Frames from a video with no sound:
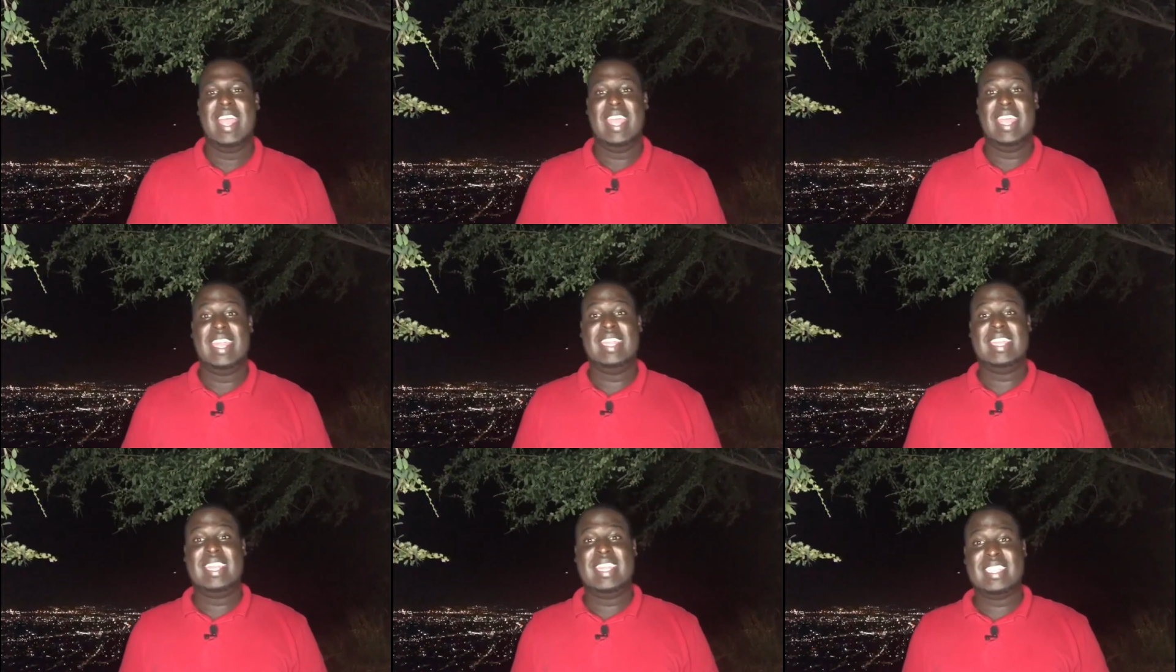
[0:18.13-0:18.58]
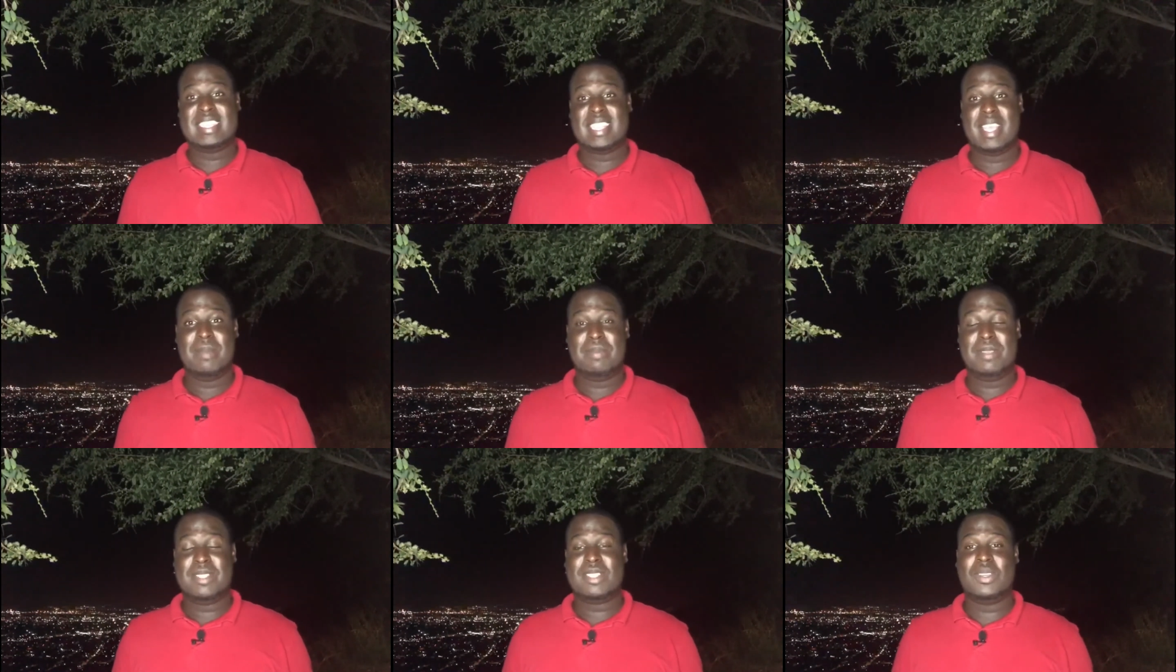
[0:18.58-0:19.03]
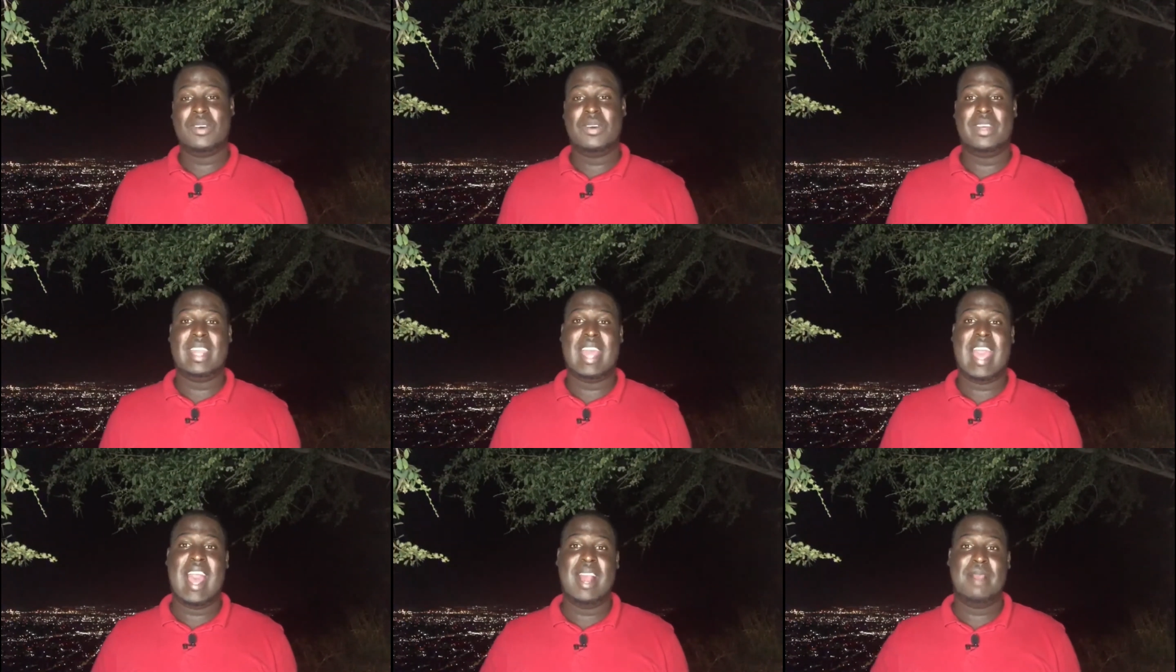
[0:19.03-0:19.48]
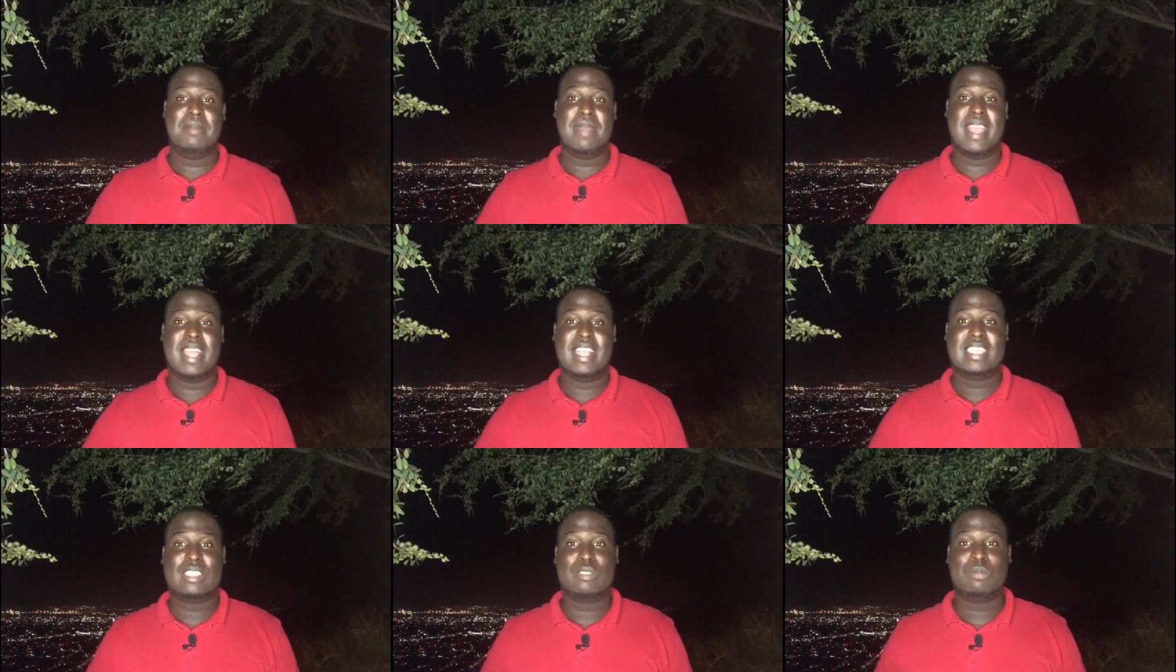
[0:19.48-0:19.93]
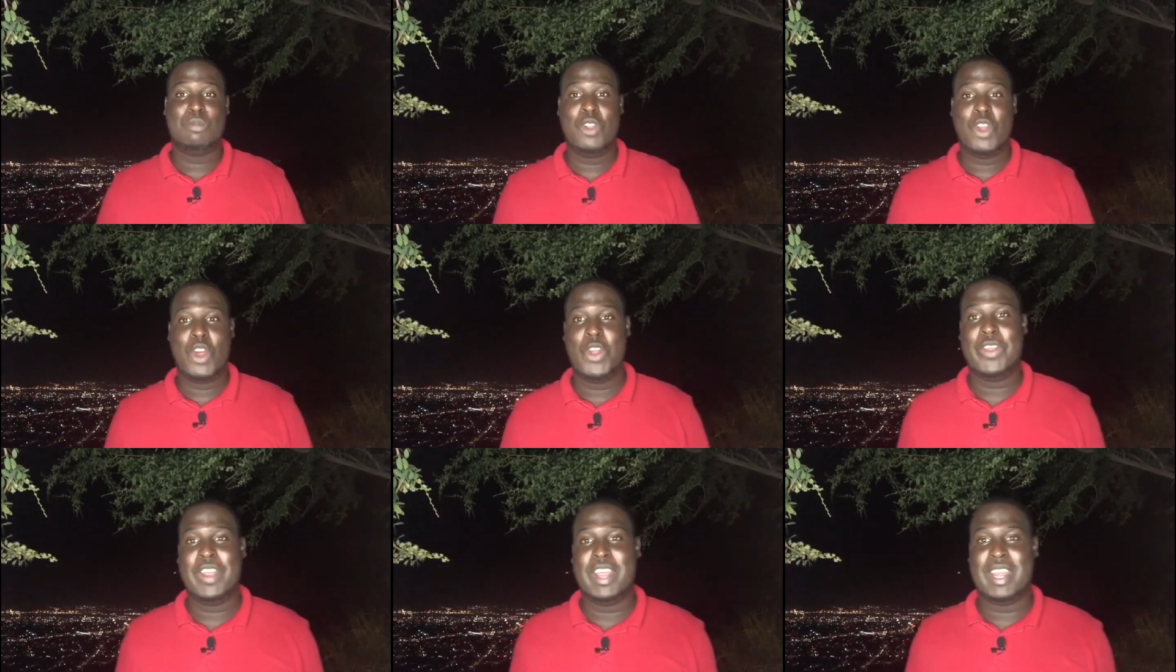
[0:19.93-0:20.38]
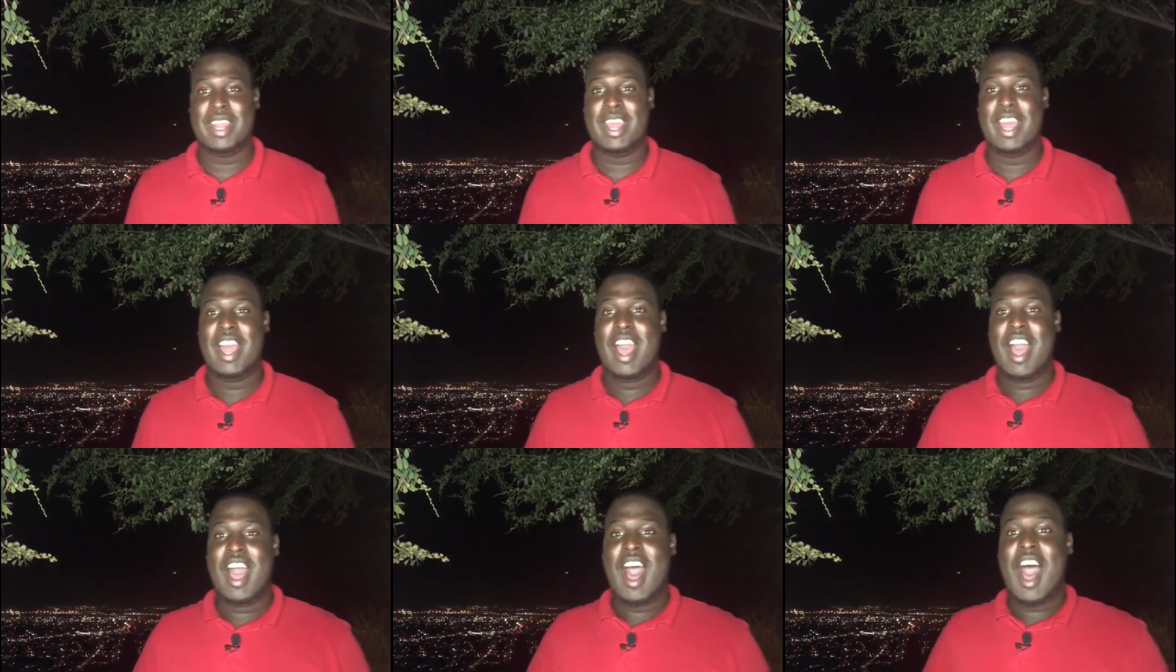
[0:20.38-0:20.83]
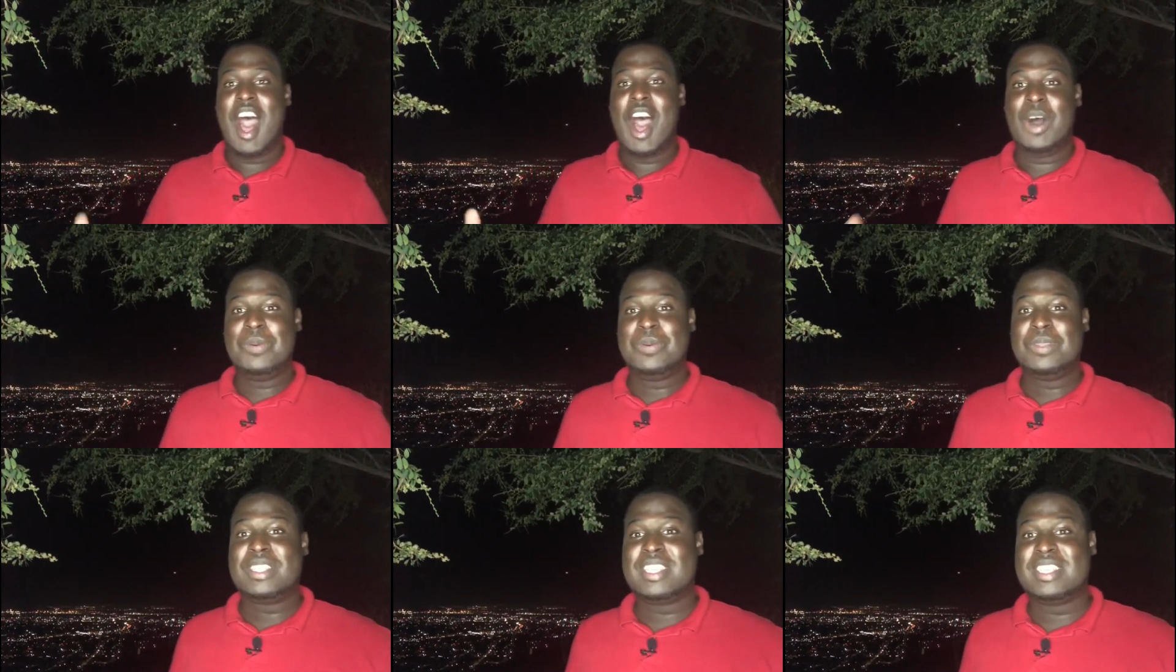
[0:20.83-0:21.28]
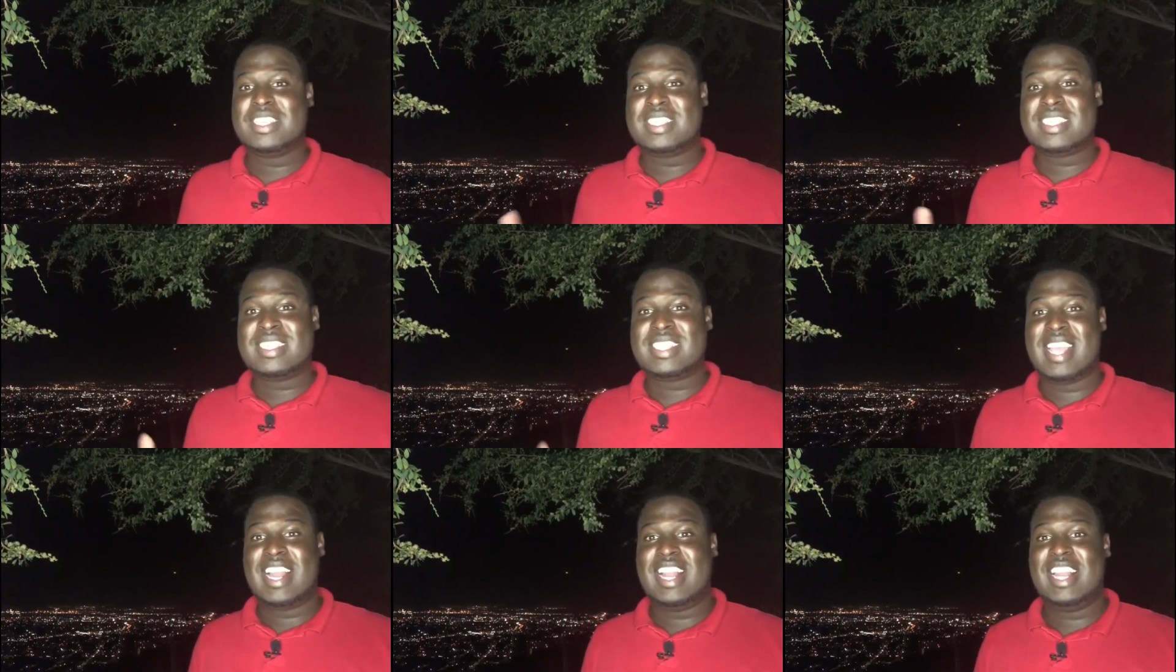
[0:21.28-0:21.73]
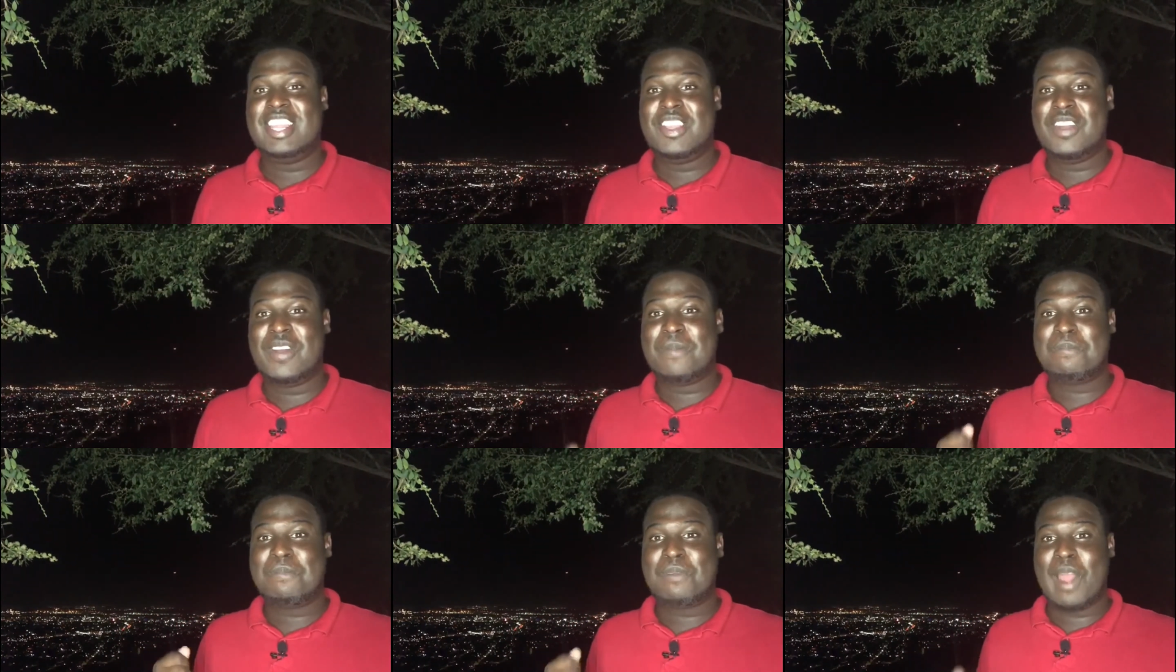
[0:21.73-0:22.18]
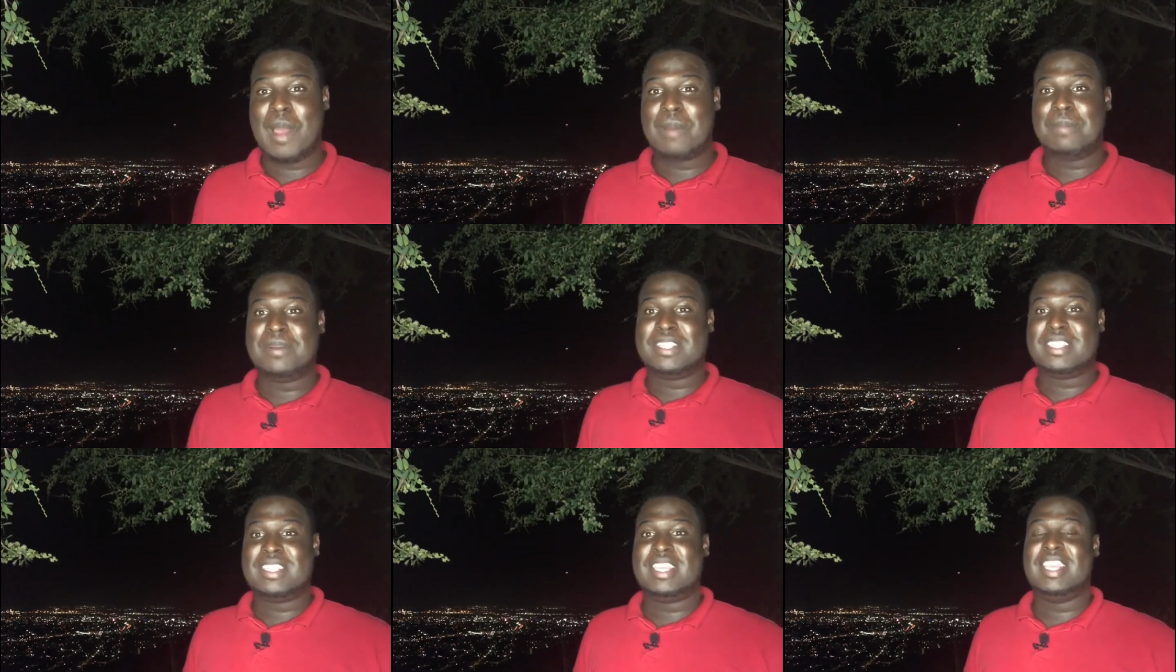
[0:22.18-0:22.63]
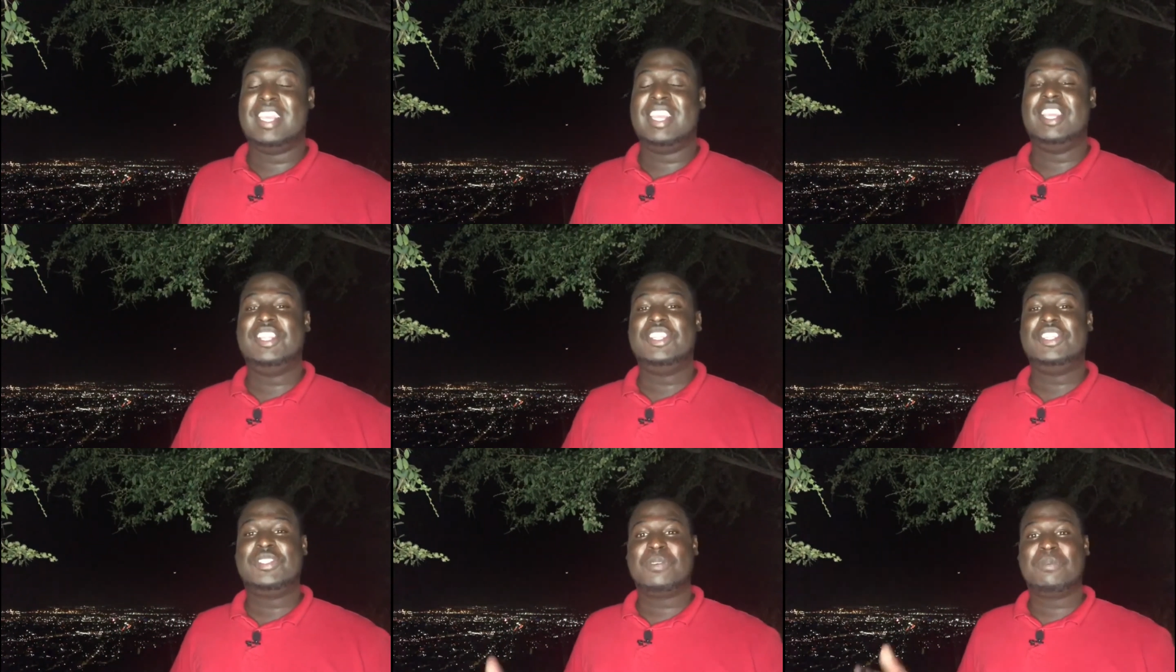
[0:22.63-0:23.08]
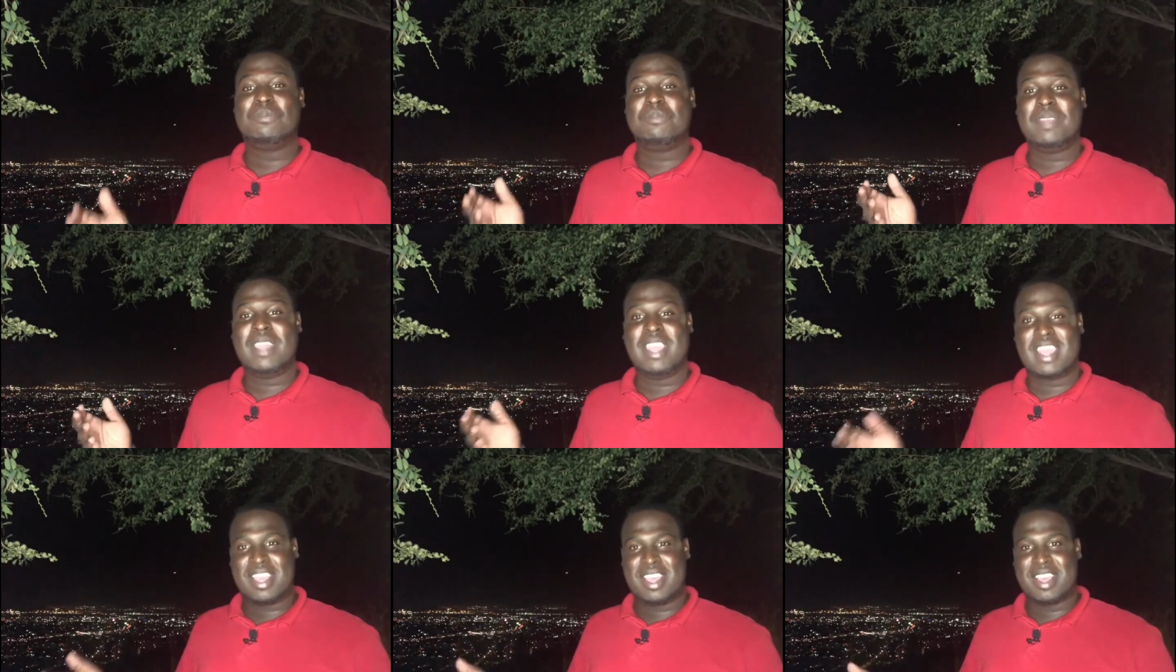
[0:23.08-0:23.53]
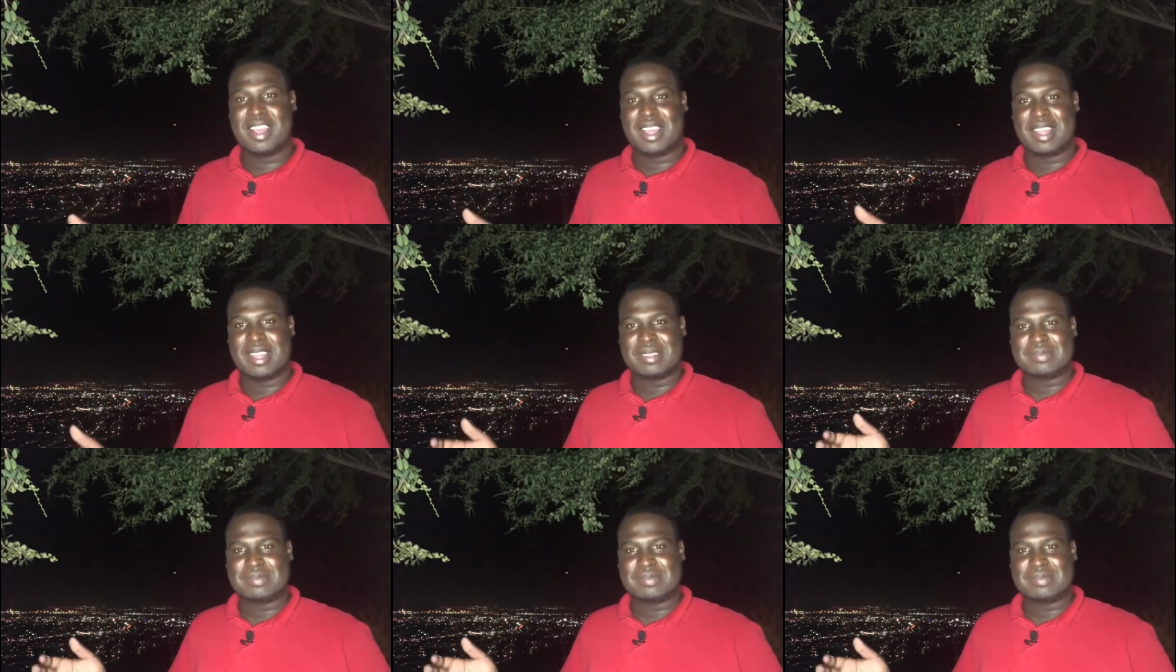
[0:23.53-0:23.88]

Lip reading: In this episode, I'll be exploring how to sell your property in Jamaica.